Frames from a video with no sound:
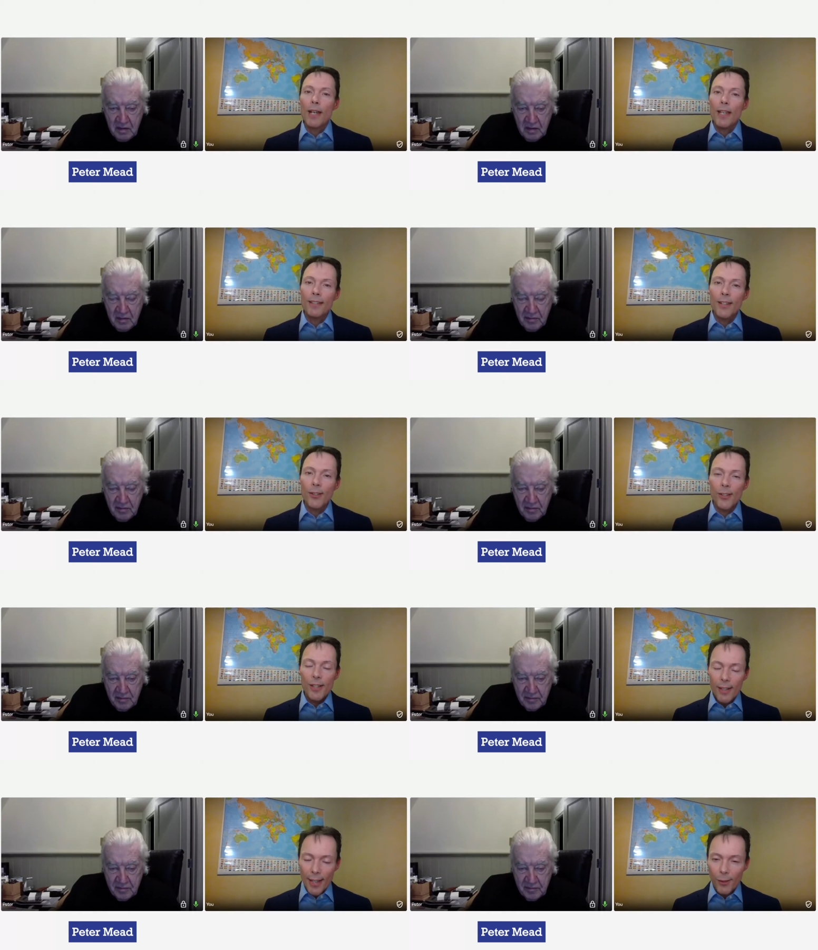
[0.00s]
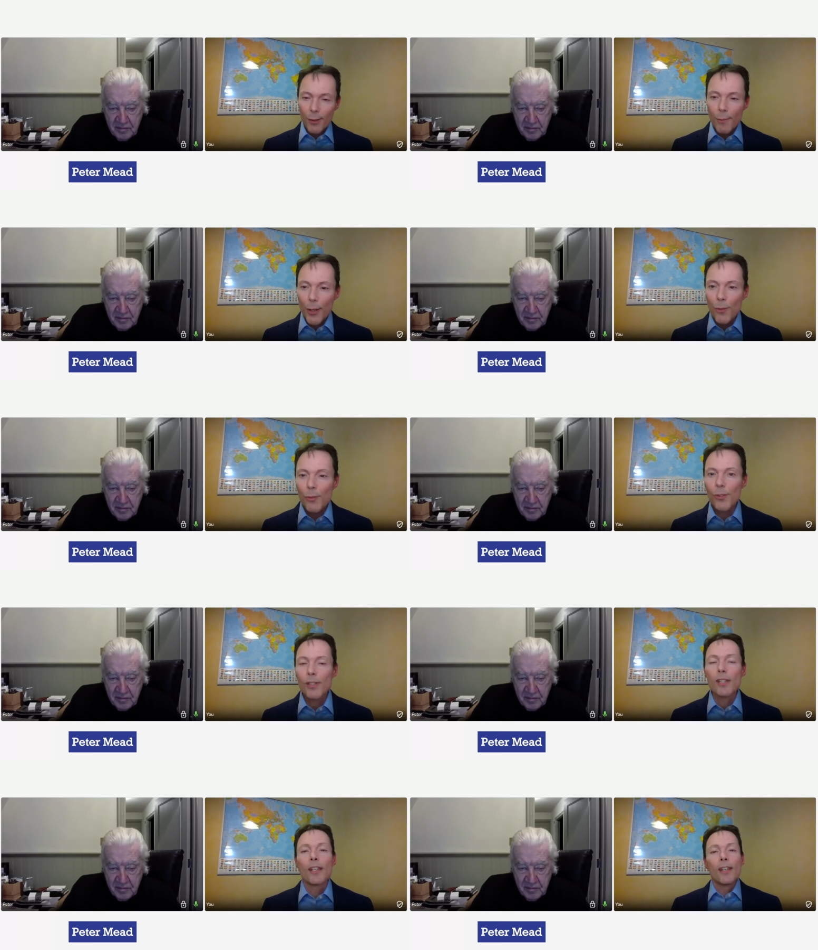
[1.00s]
Speaker 1: pay attention, take some
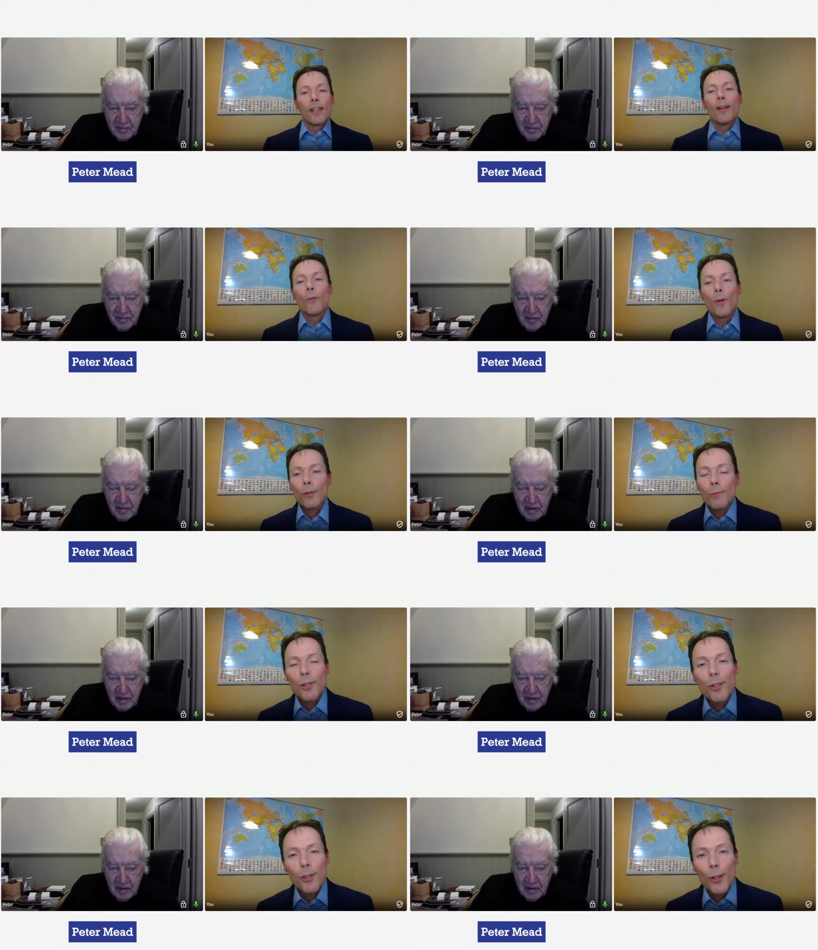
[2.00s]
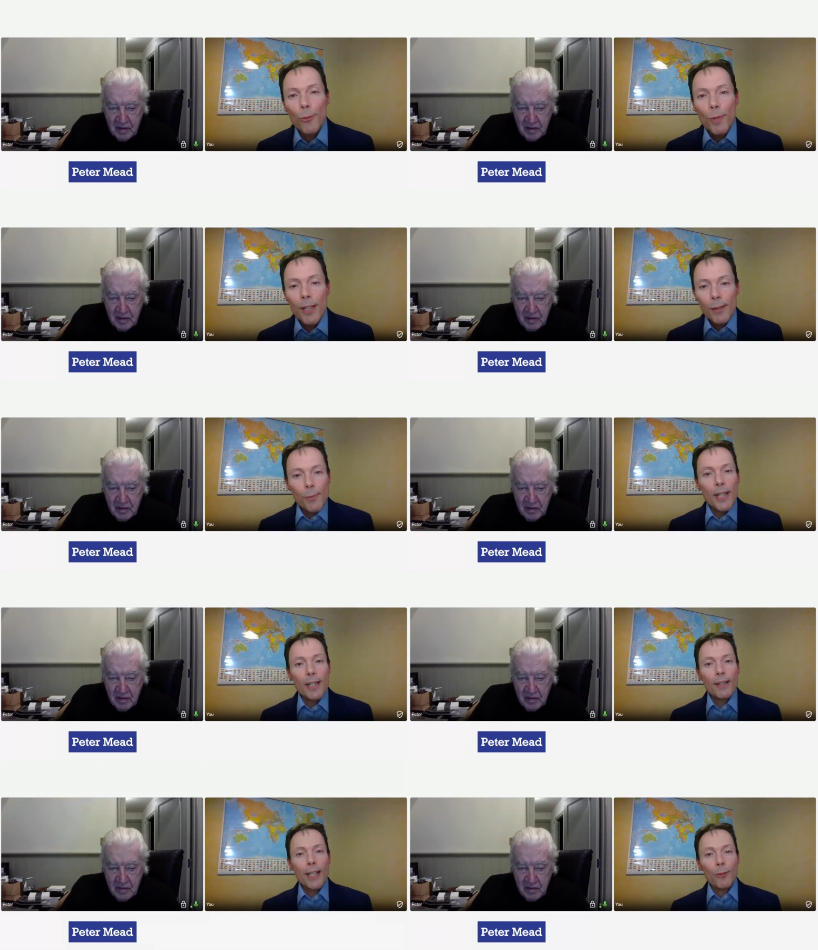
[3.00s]
notes. Welcome to the show, Peter
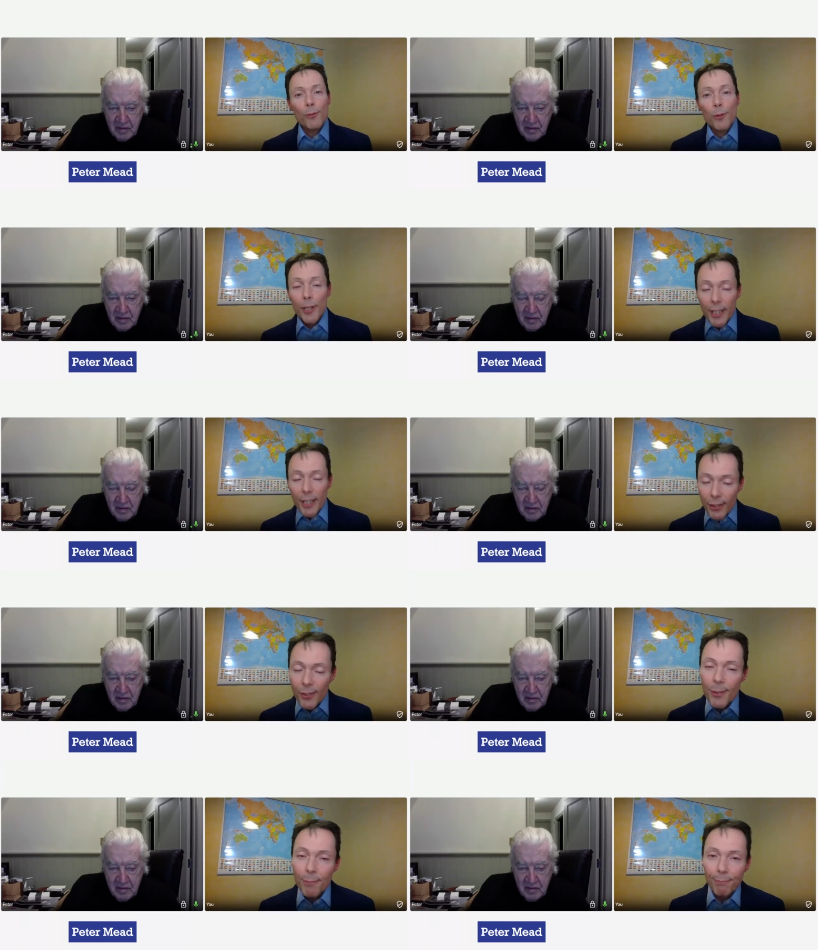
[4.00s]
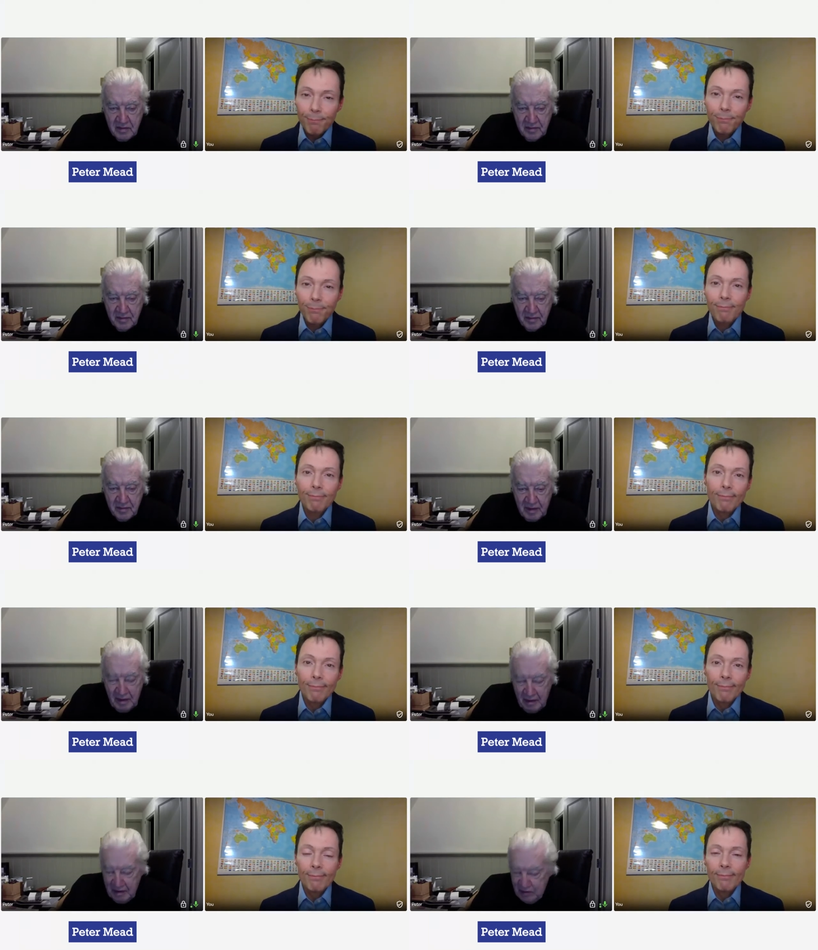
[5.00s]
Mead. Thanks for joining us.
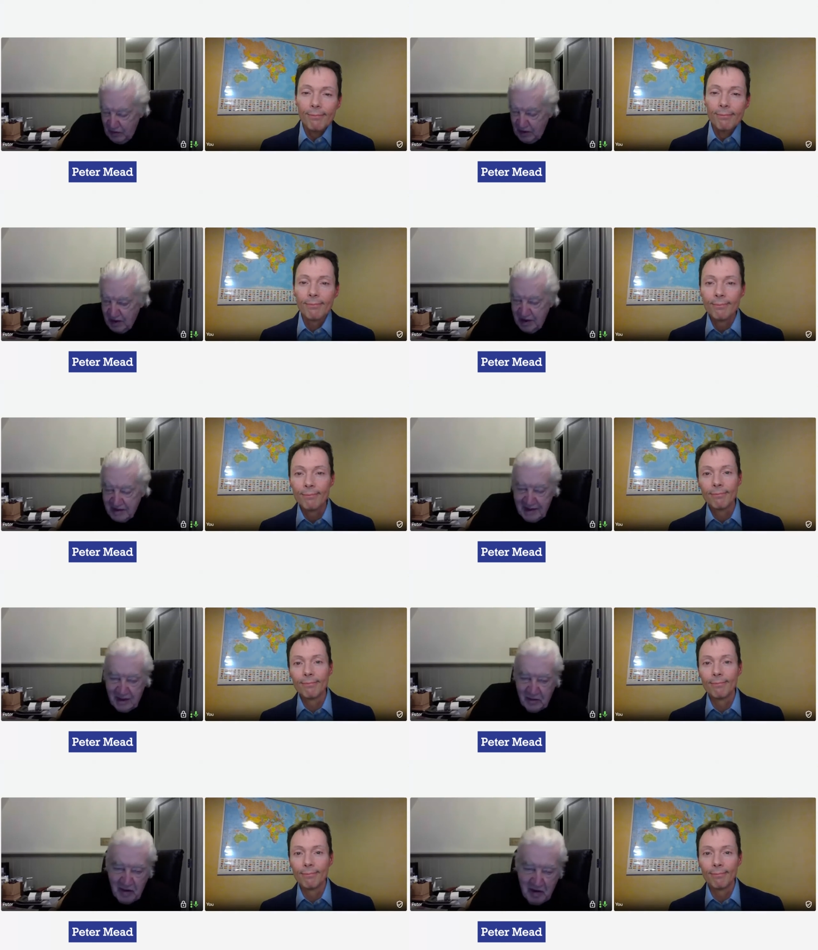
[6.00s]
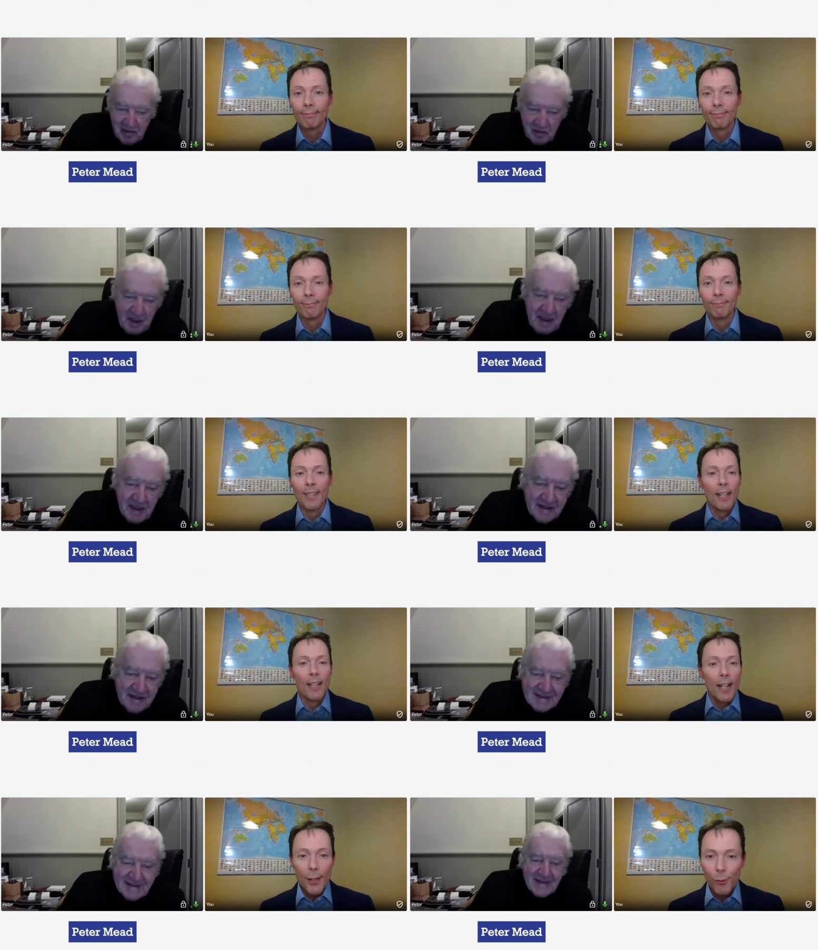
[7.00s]
Speaker 2: It's very kind. Thank you for having me.
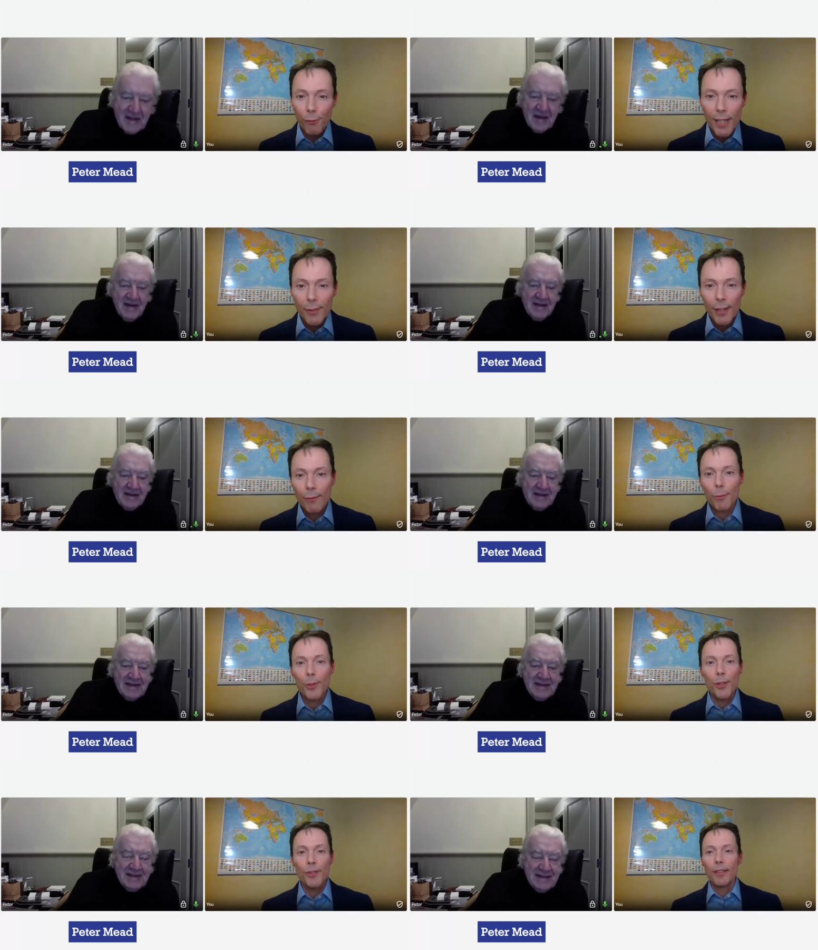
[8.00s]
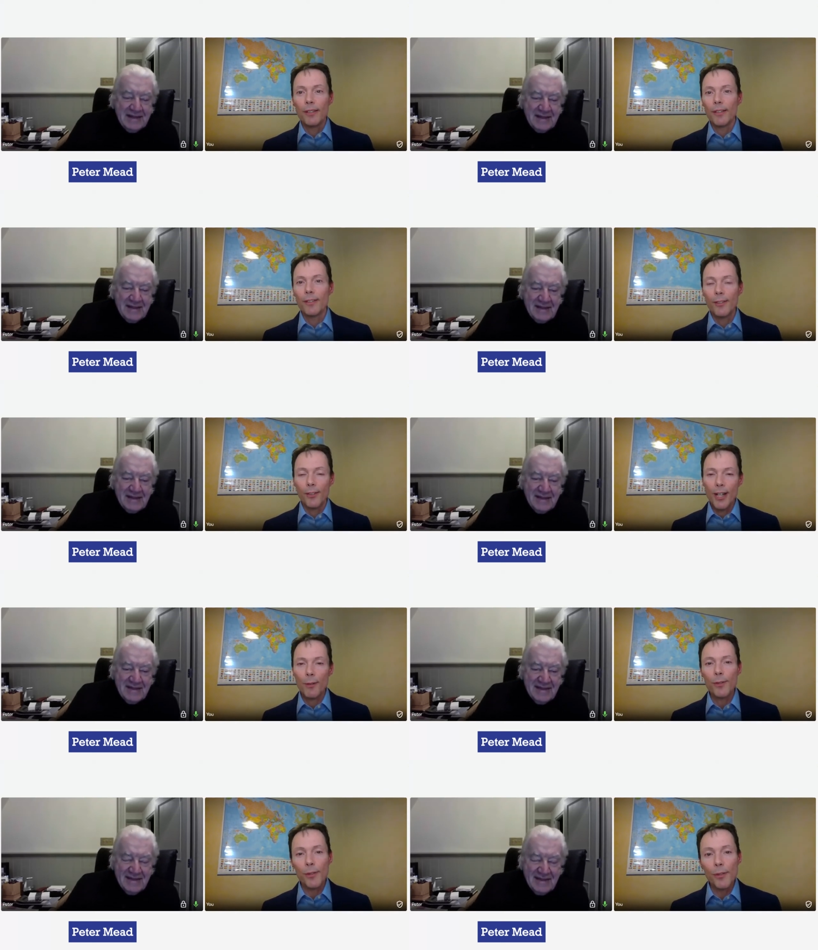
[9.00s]
Speaker 1: It's great to have the opportunity to, to
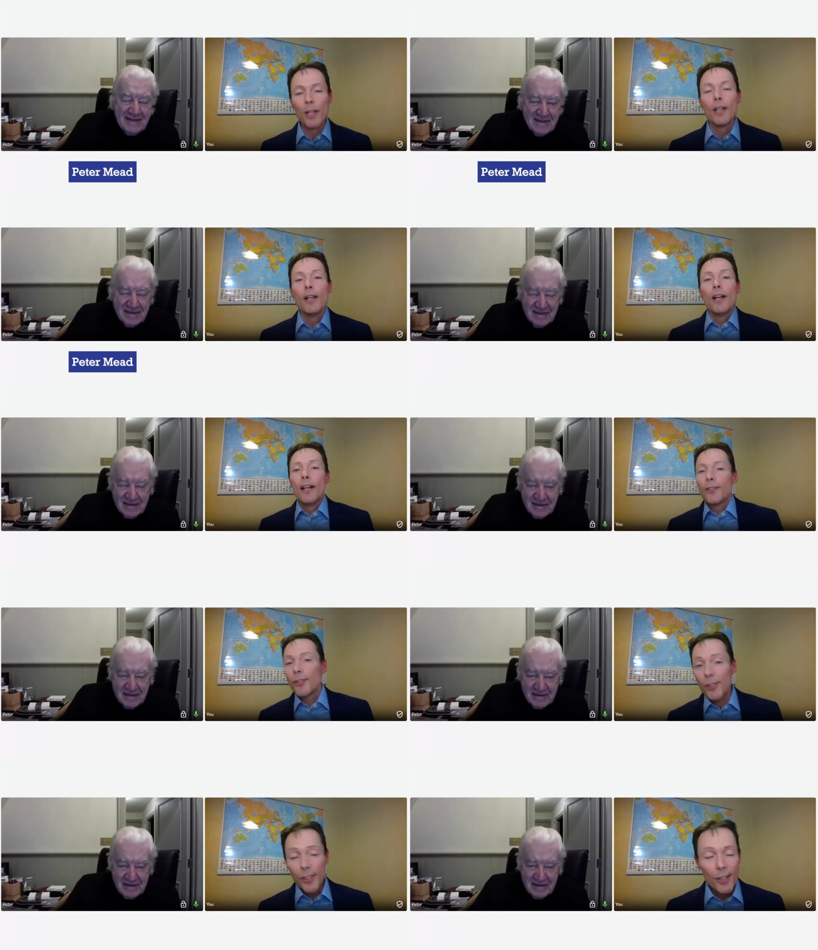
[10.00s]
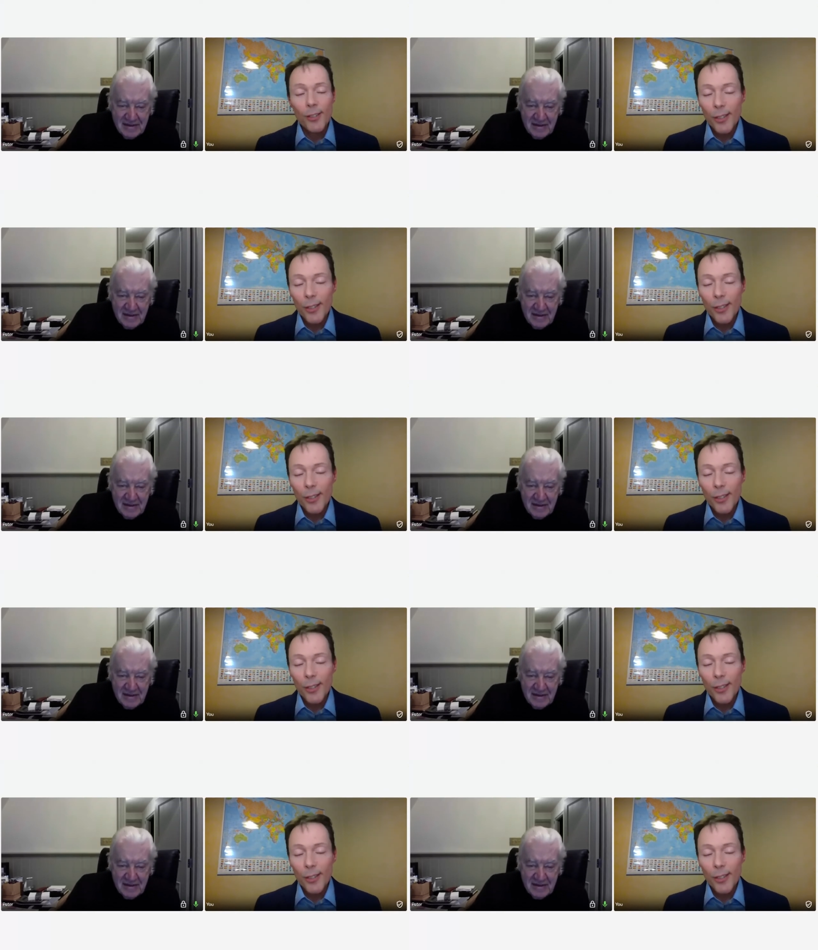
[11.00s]
chat with you. Success